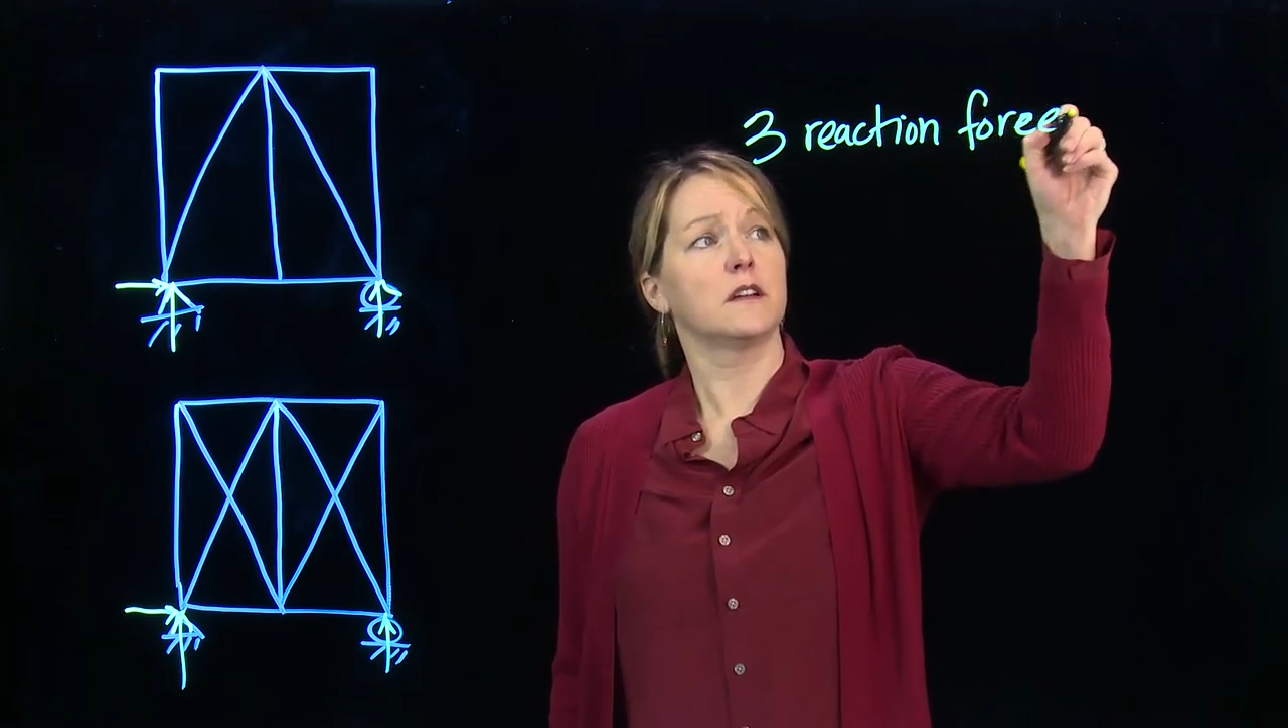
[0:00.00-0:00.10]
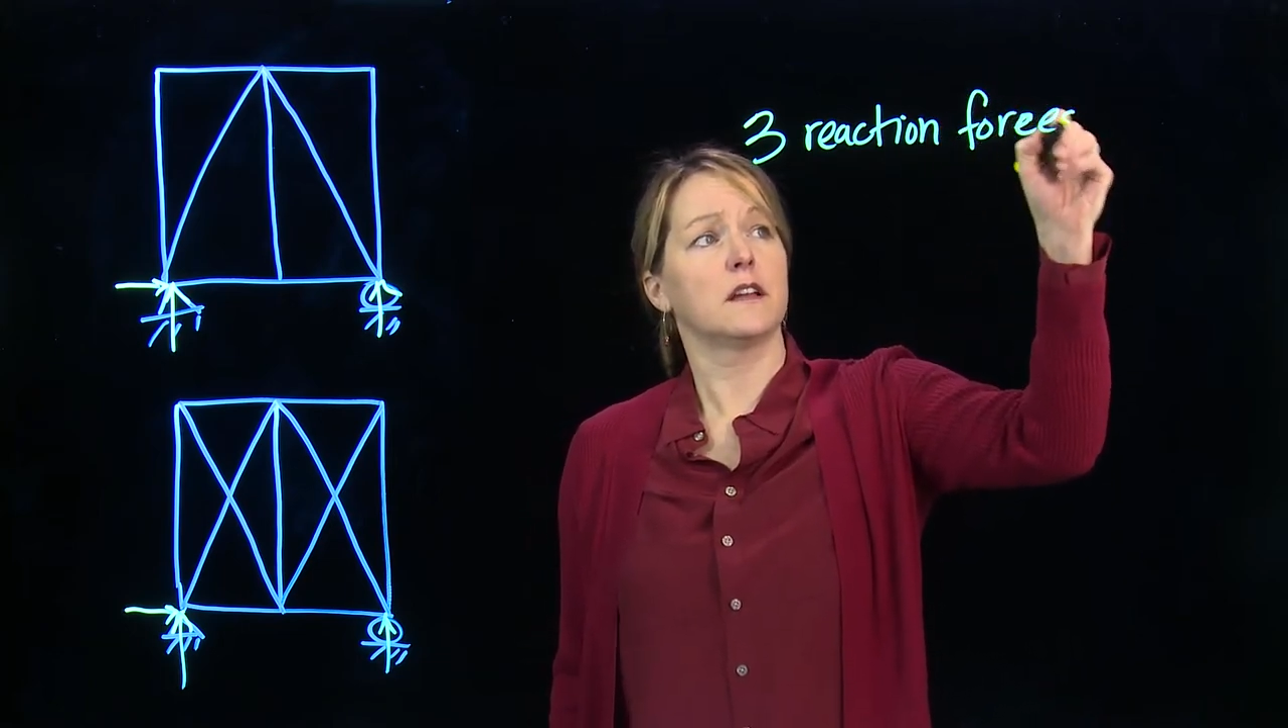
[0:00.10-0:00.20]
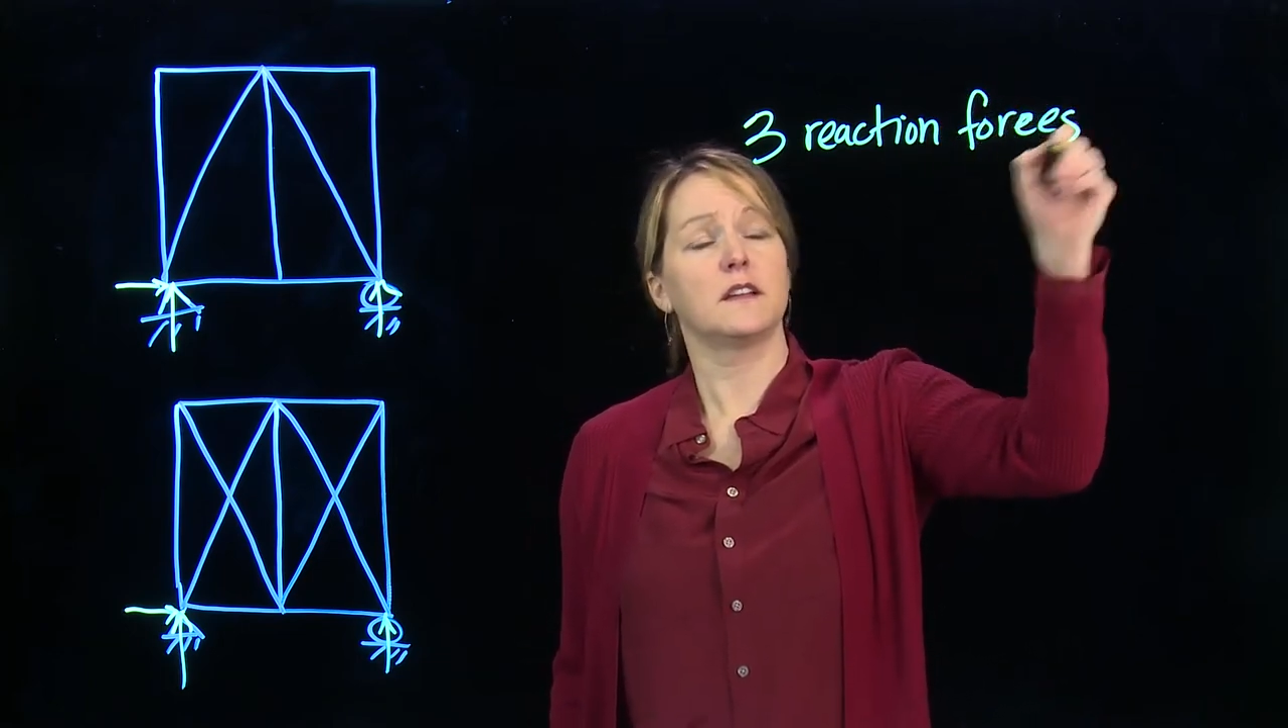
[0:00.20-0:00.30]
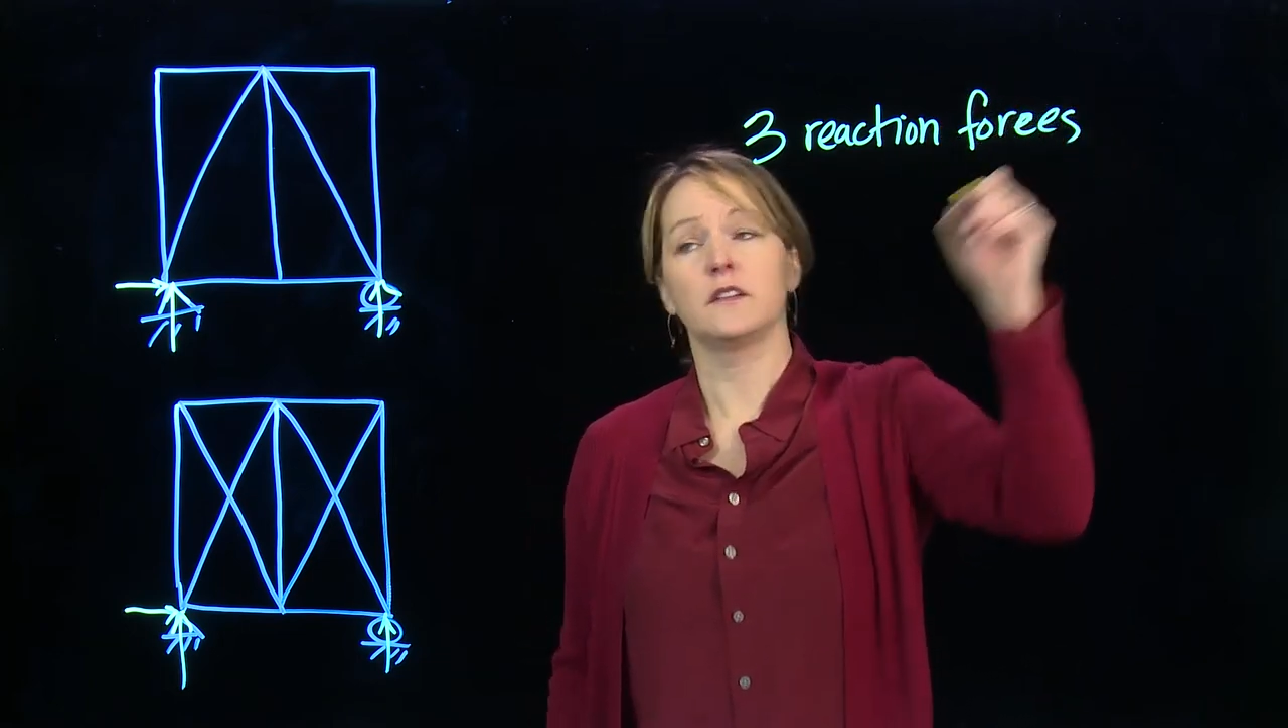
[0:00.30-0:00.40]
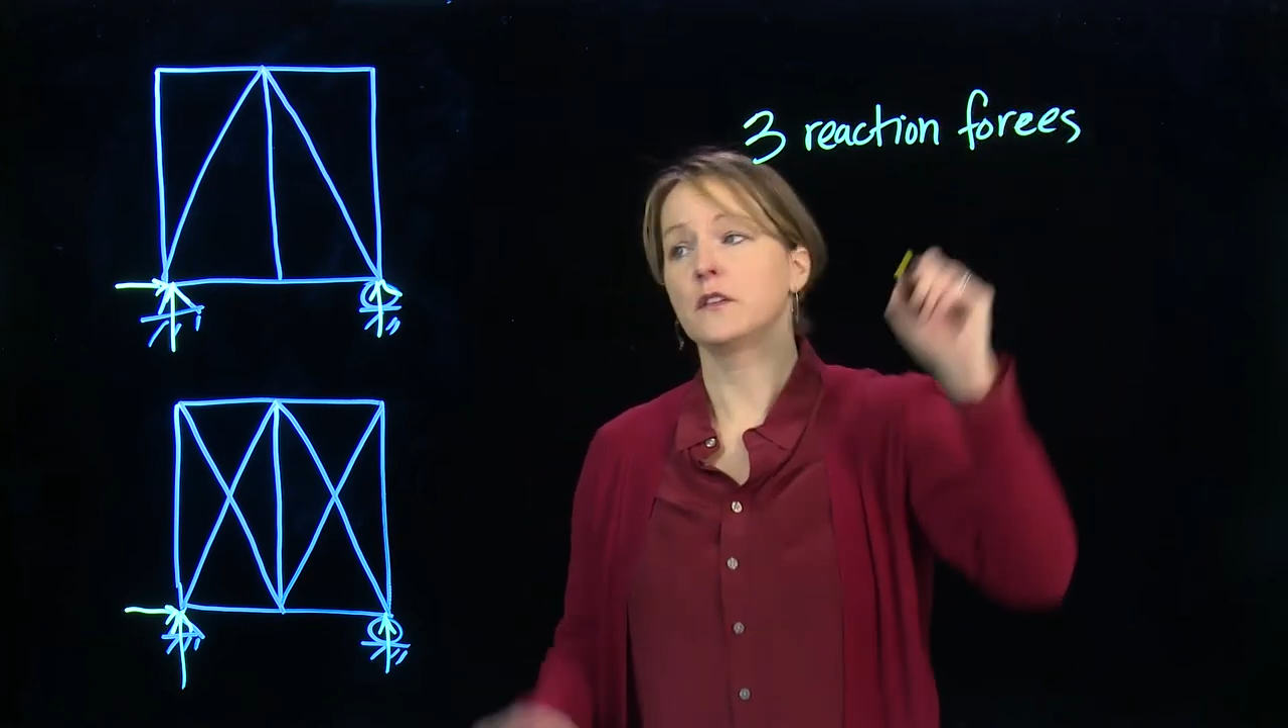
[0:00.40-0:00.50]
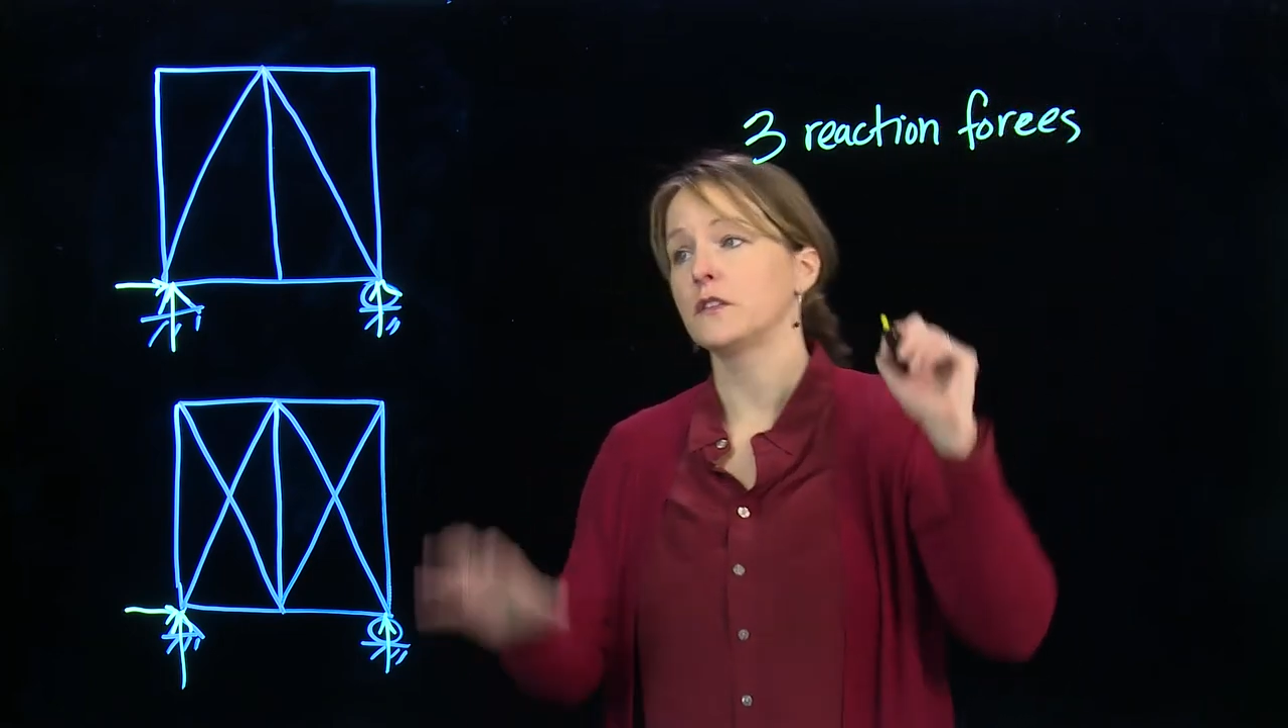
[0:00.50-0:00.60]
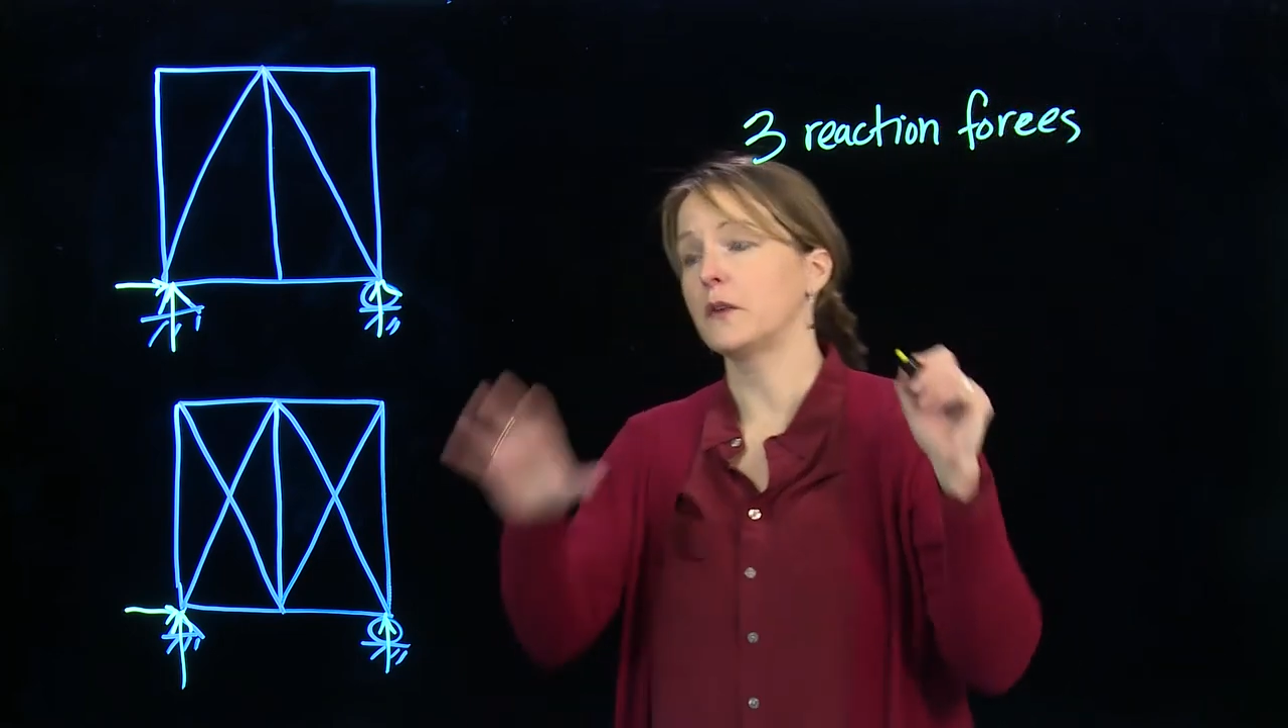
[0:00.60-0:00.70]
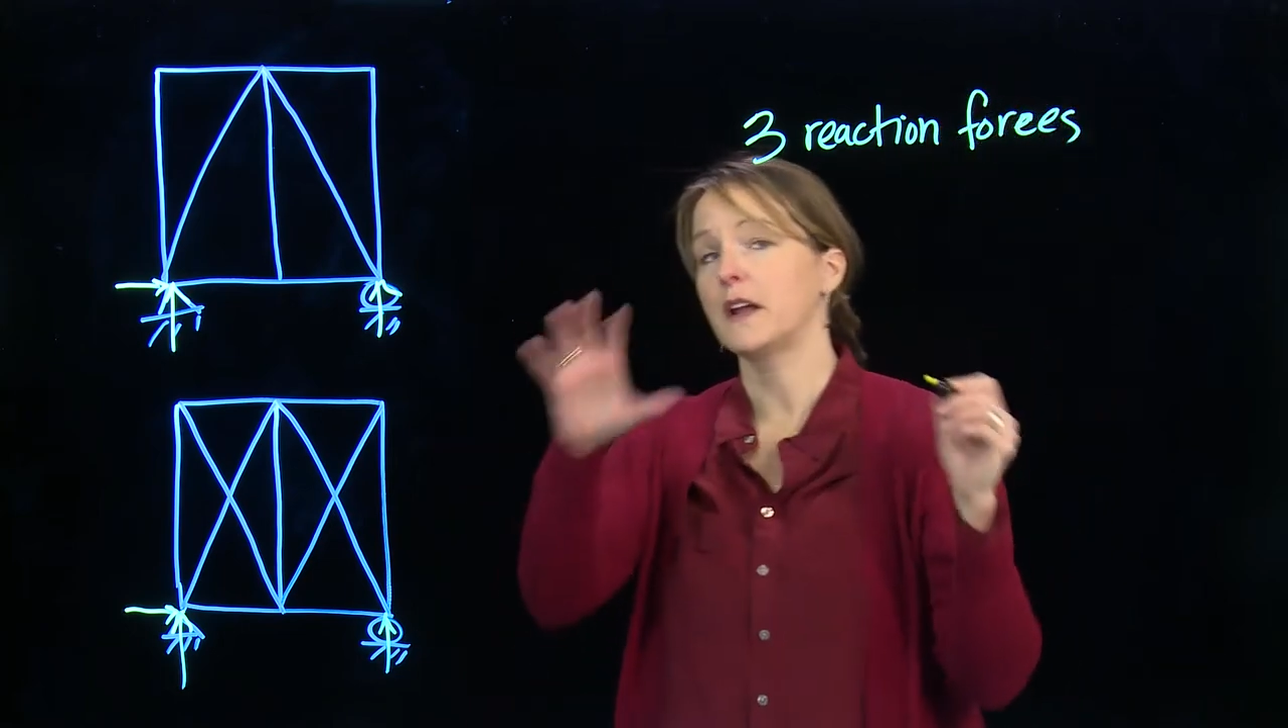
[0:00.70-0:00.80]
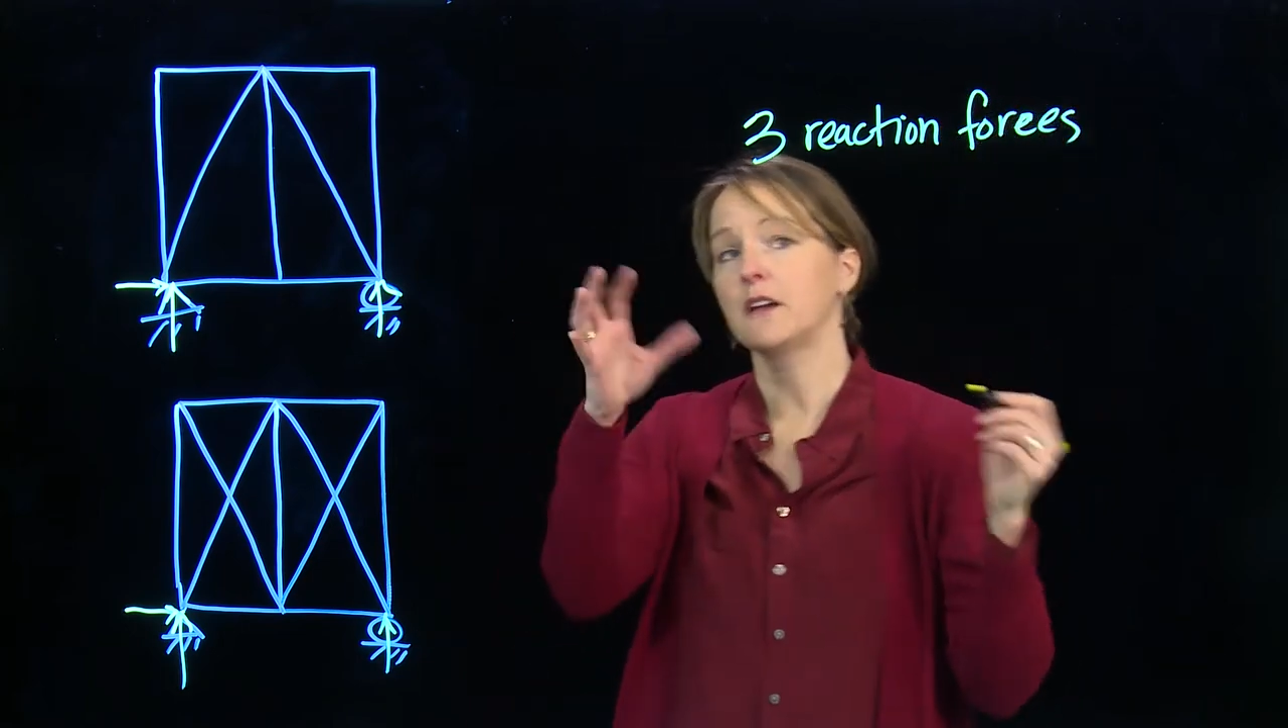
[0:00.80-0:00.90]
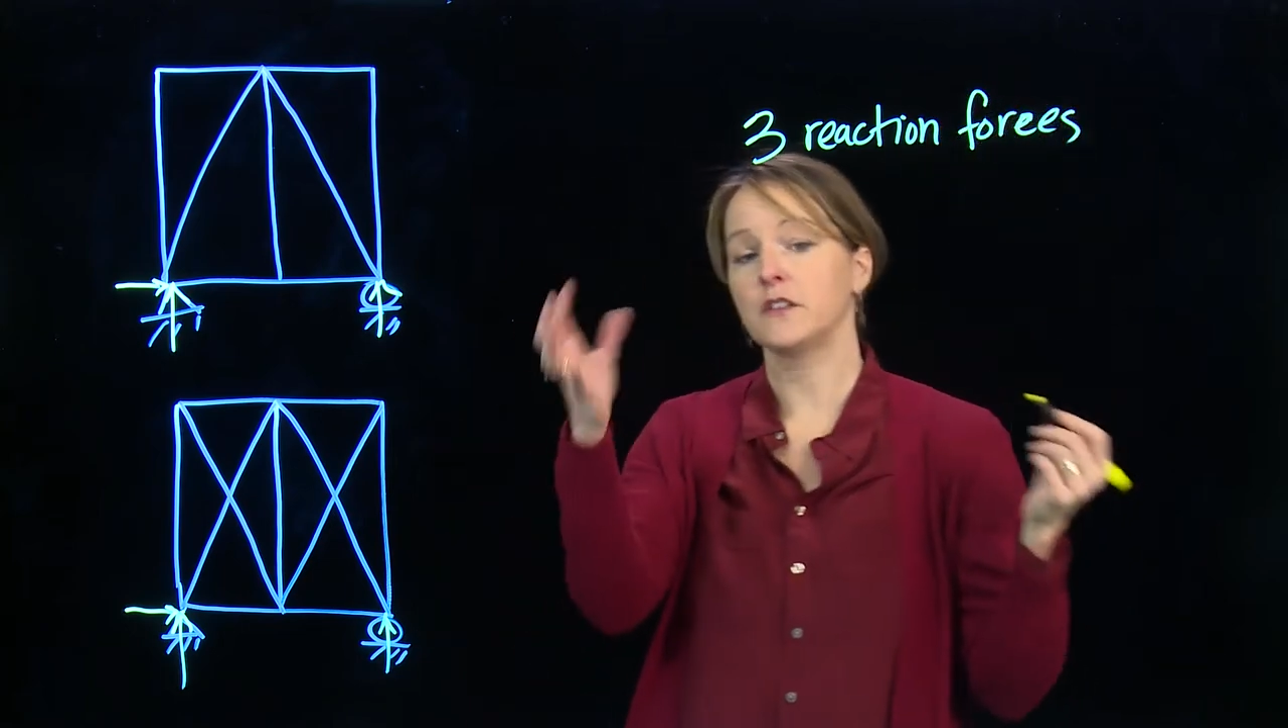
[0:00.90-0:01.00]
Okay, so those are what I have